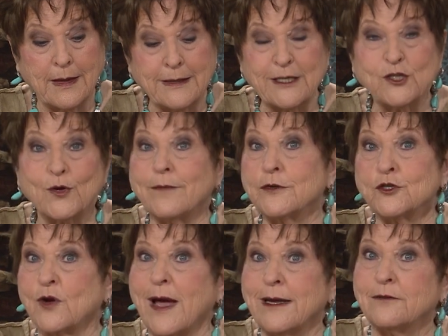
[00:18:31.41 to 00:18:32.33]
Did you ever
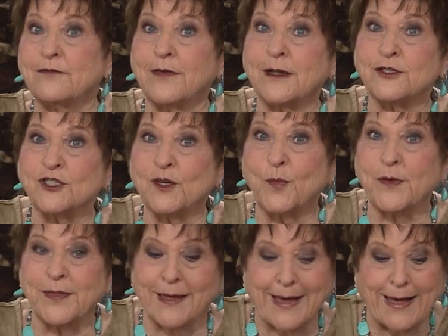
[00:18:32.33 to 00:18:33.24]
try to fellowship
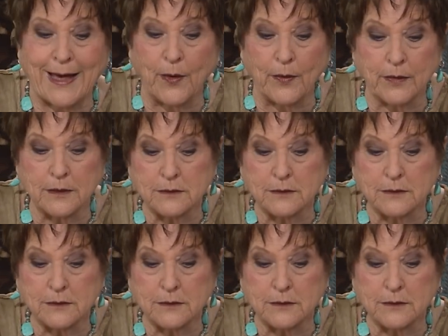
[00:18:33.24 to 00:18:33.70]
with a cow?